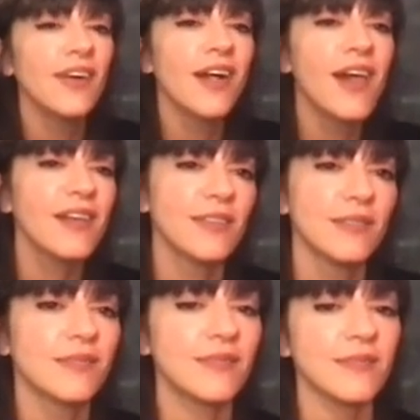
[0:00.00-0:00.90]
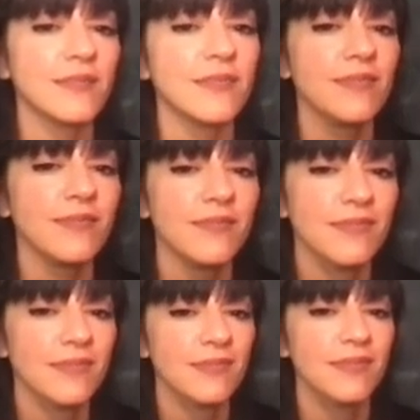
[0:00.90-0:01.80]

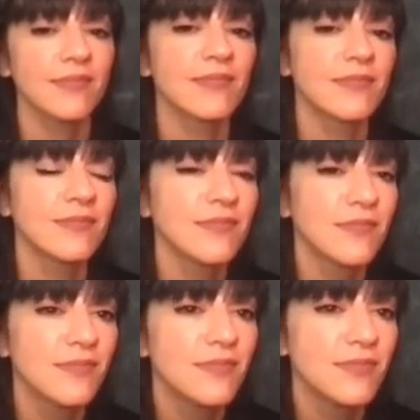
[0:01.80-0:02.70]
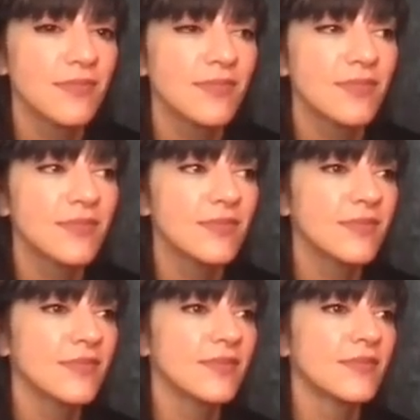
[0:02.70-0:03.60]

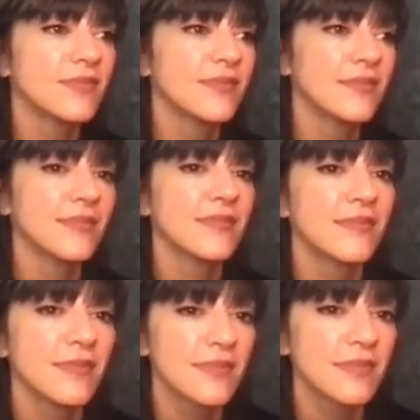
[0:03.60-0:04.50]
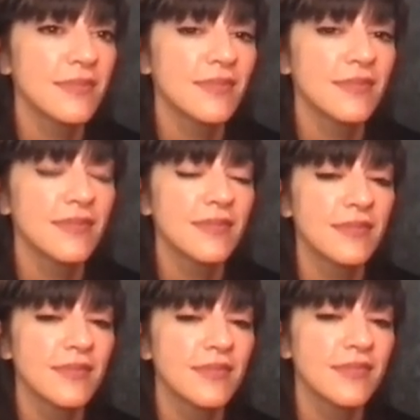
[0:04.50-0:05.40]

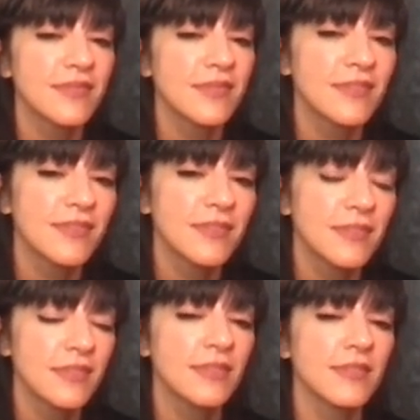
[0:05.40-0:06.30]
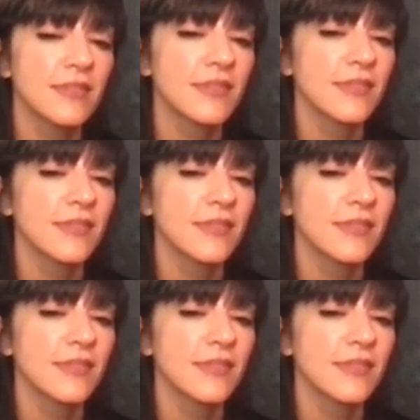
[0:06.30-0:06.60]
No words are spoken by the person on screen.